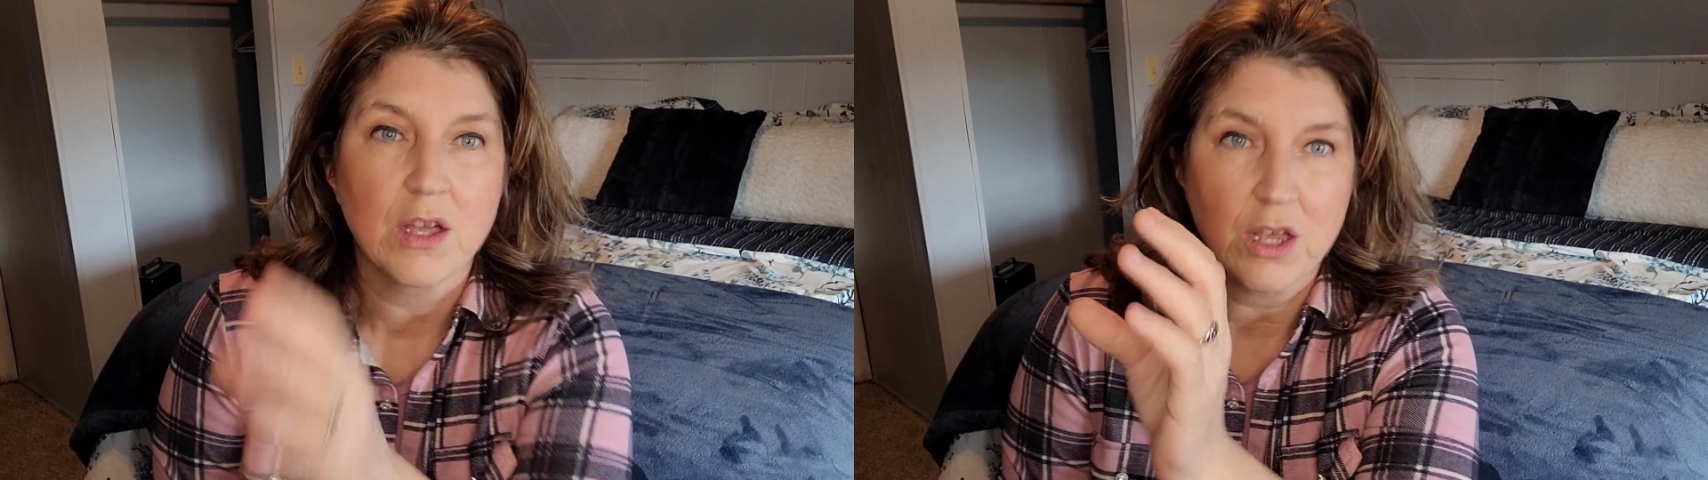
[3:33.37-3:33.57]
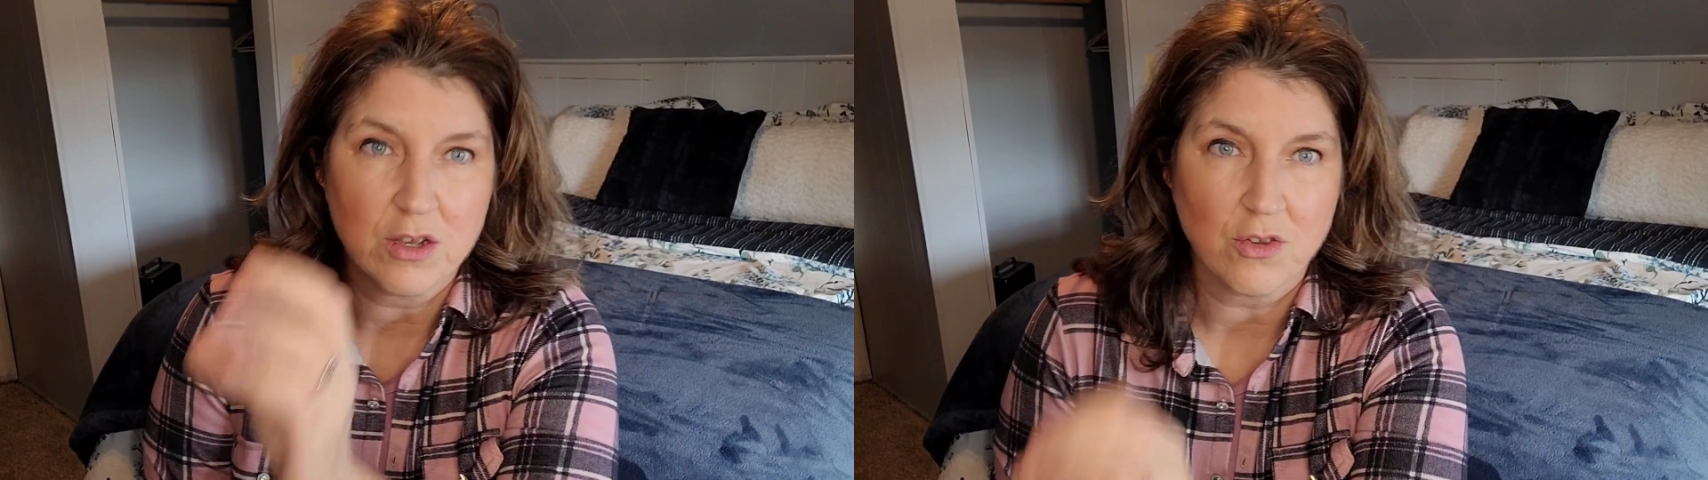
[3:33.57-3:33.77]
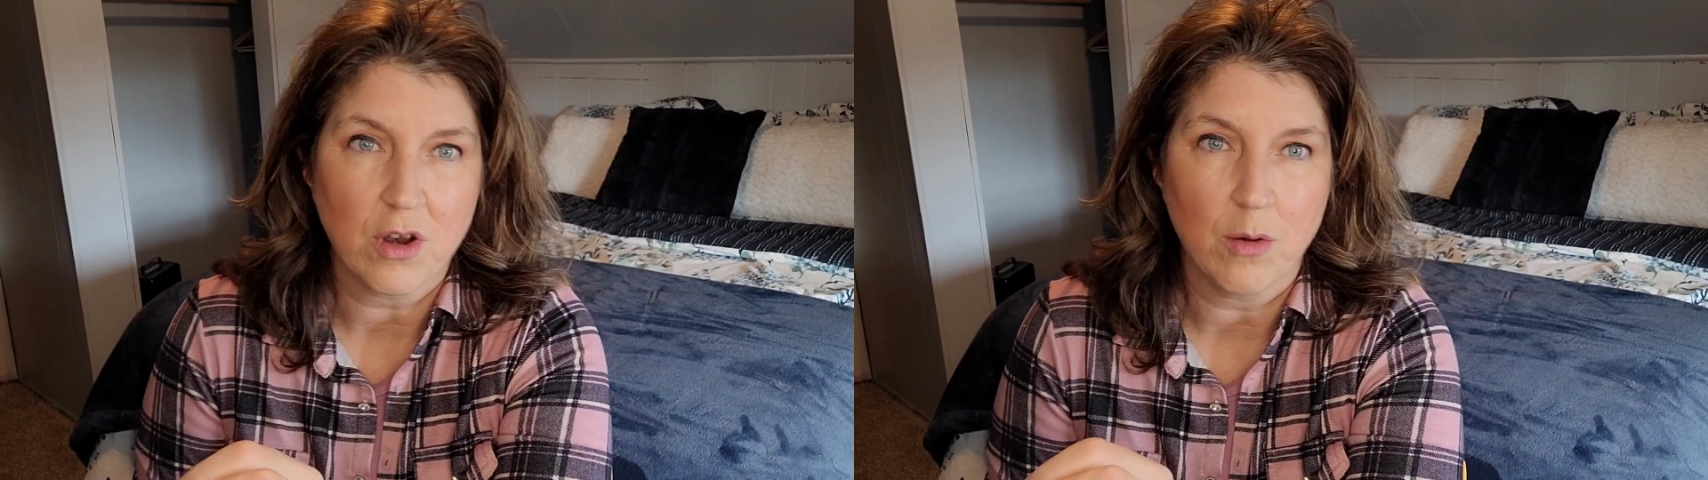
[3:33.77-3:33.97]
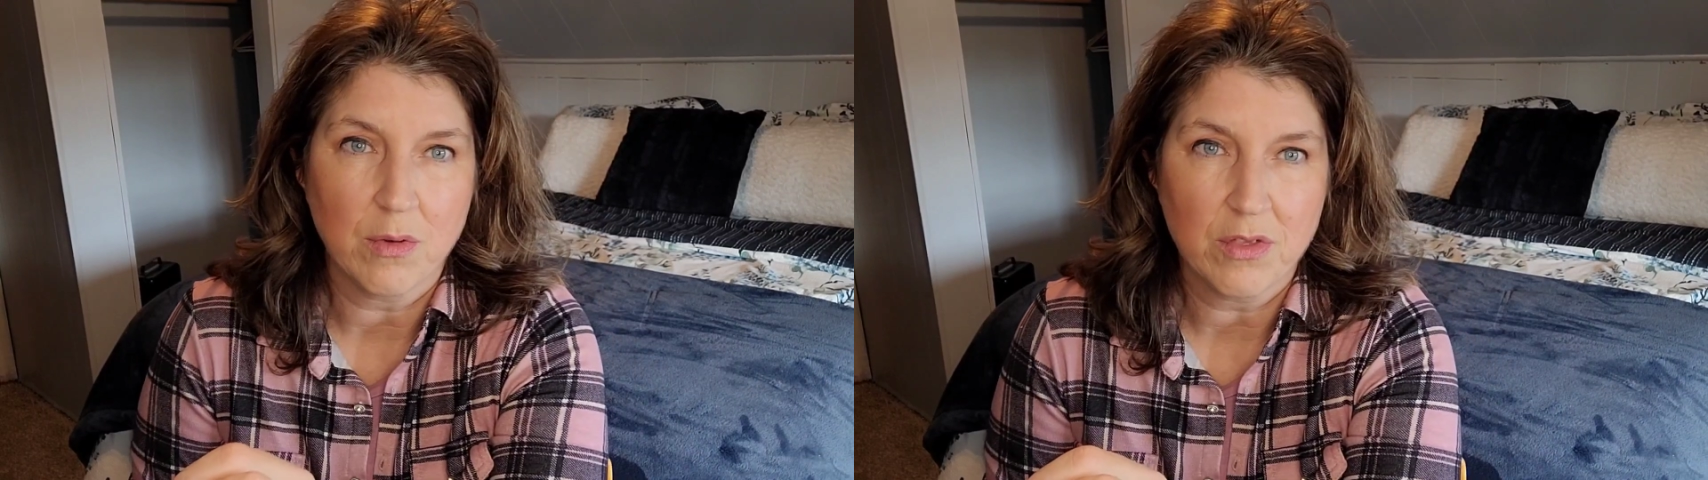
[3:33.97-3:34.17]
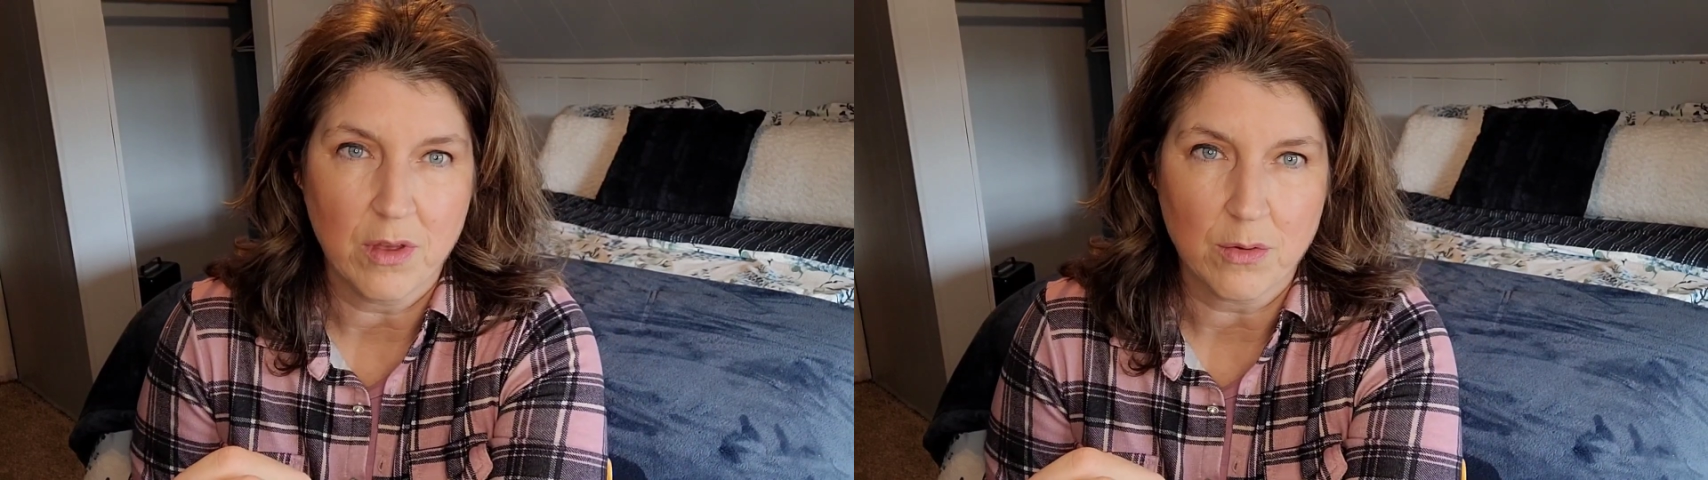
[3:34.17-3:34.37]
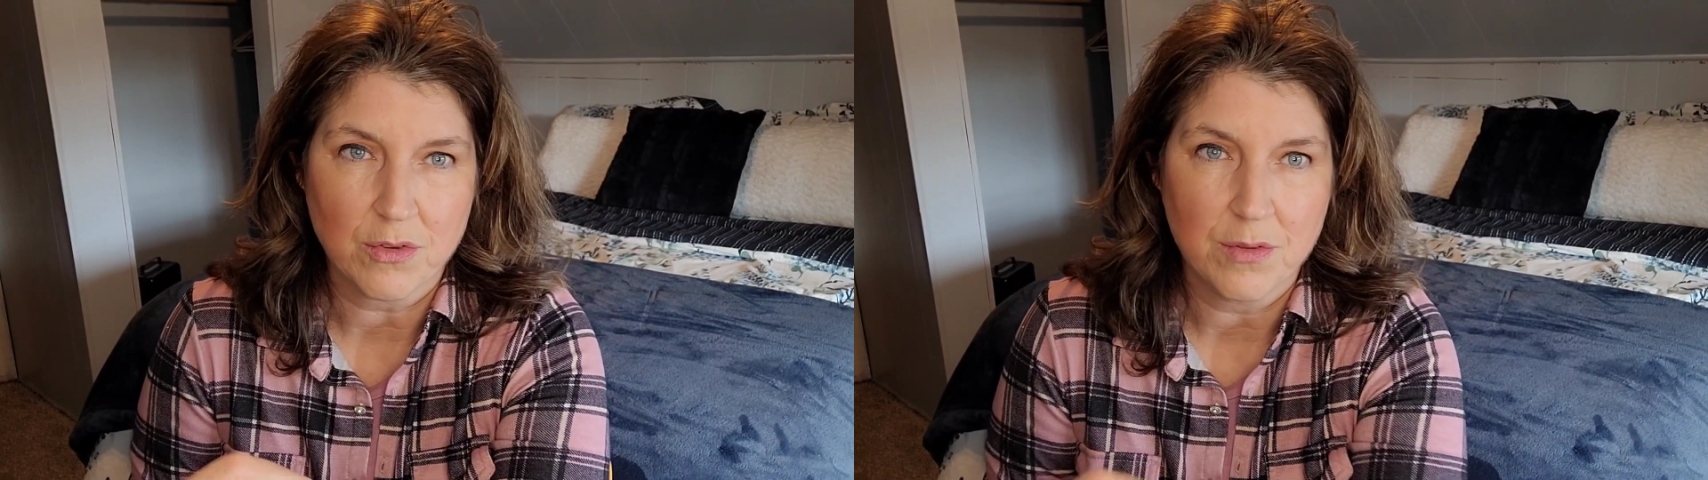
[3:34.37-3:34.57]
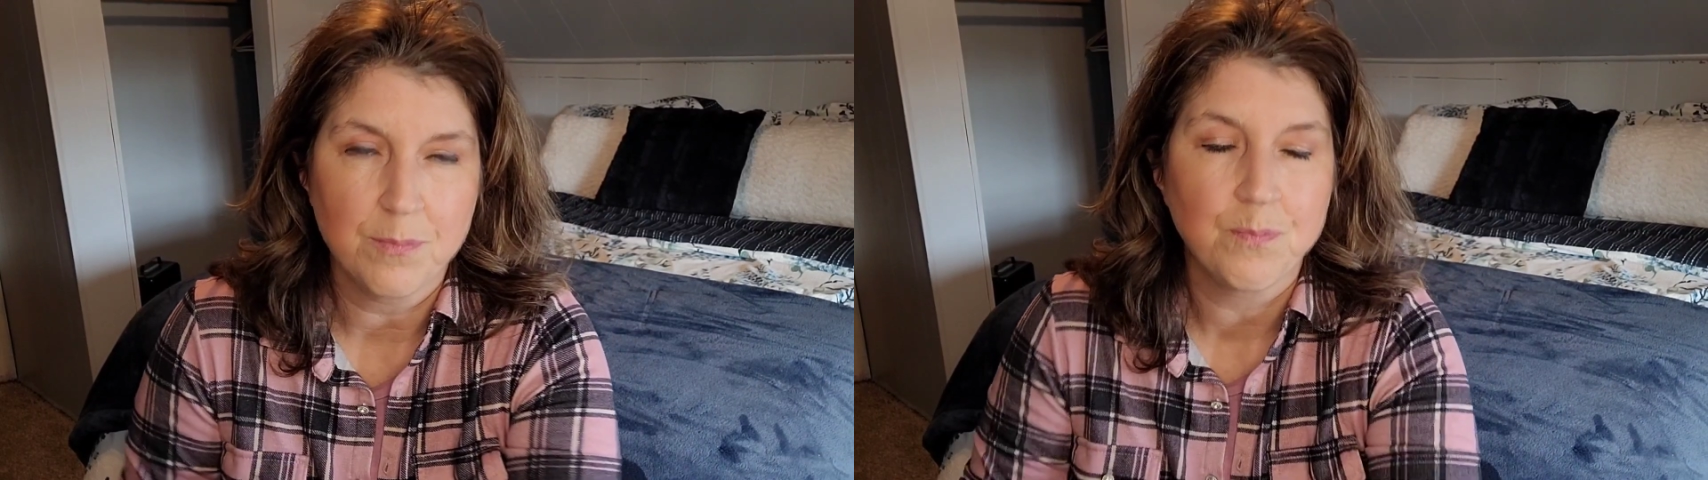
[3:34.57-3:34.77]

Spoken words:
You start with those.